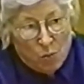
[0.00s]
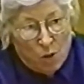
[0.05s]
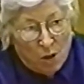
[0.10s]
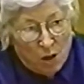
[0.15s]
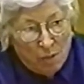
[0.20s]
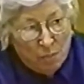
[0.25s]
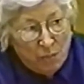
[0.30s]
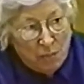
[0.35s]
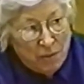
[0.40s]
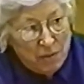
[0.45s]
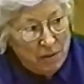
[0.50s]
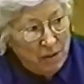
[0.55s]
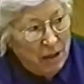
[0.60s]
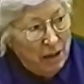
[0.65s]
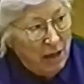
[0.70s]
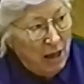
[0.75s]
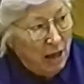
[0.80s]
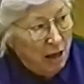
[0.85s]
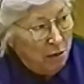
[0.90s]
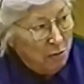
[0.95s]
warmth,
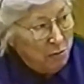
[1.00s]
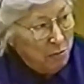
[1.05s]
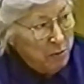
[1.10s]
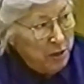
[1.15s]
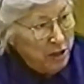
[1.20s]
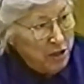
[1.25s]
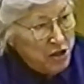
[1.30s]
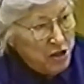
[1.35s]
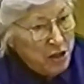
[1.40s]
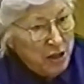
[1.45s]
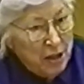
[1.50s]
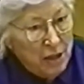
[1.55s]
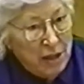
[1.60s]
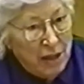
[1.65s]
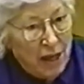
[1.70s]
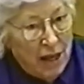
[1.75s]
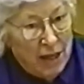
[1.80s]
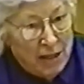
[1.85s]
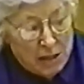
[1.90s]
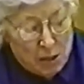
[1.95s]
and outreach
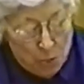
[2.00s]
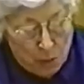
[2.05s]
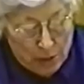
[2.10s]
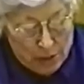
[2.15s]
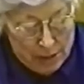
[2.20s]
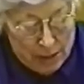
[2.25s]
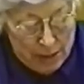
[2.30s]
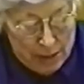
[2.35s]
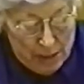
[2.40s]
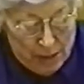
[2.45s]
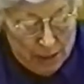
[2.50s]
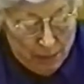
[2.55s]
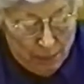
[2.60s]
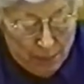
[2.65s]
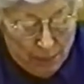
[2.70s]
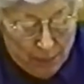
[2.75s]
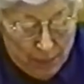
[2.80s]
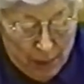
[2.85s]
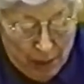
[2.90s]
as was he.